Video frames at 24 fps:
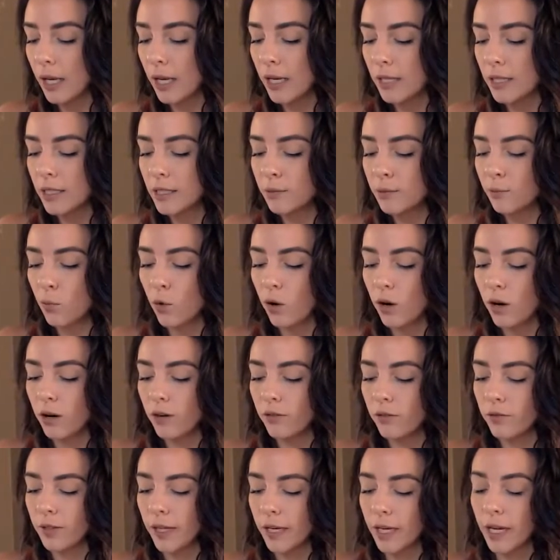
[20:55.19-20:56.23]
It's more
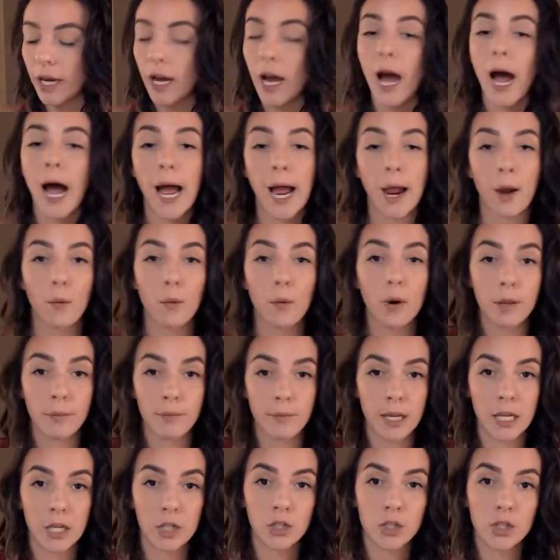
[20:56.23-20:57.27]
of like I want to
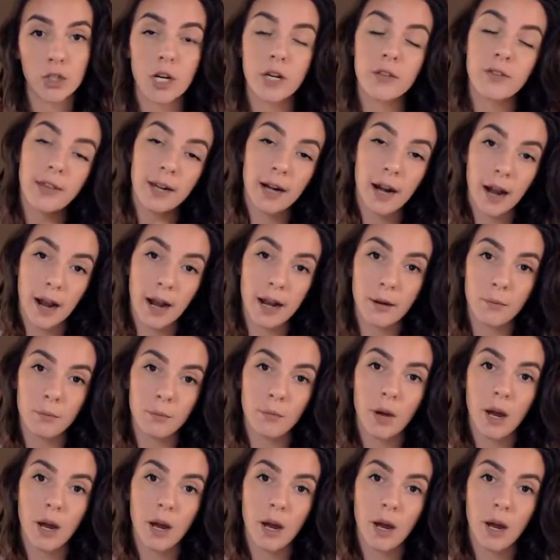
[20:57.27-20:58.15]
make sure that I